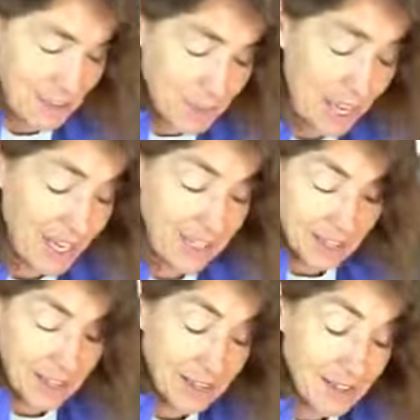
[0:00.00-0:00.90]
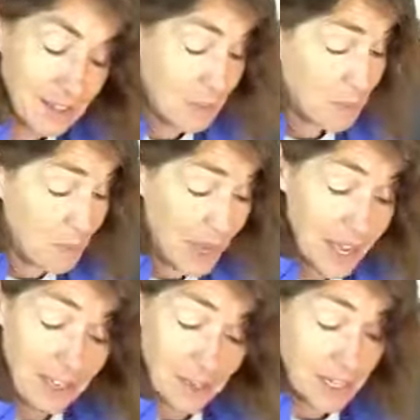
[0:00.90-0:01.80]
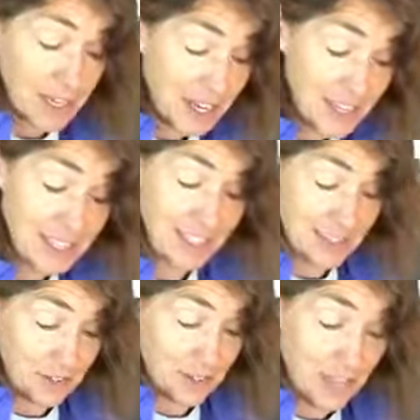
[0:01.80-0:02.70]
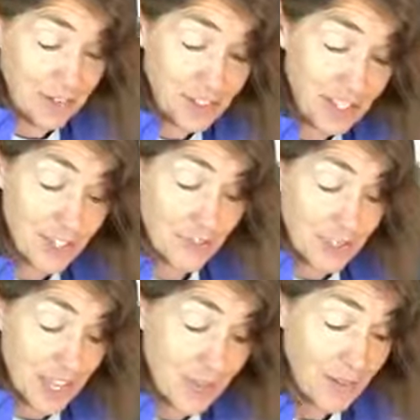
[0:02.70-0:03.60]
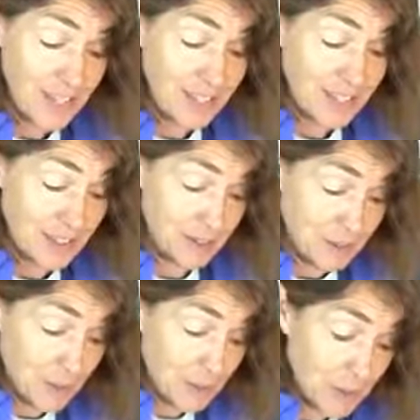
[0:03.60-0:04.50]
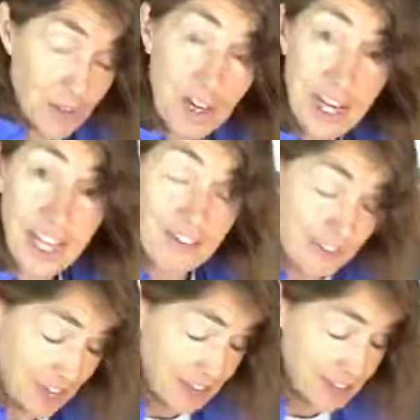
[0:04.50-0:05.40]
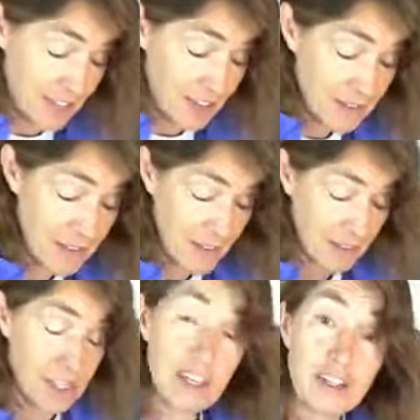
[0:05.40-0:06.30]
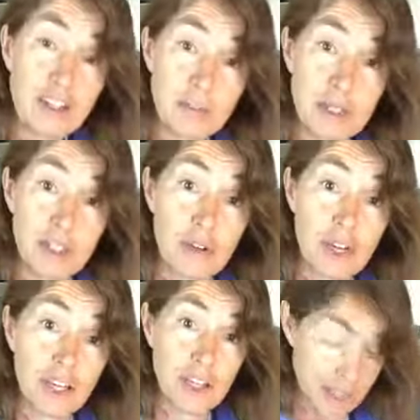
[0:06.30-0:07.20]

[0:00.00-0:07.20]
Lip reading: but you want green onions in your life just for that reason. If you're gonna have fat cells, they should be shrunken.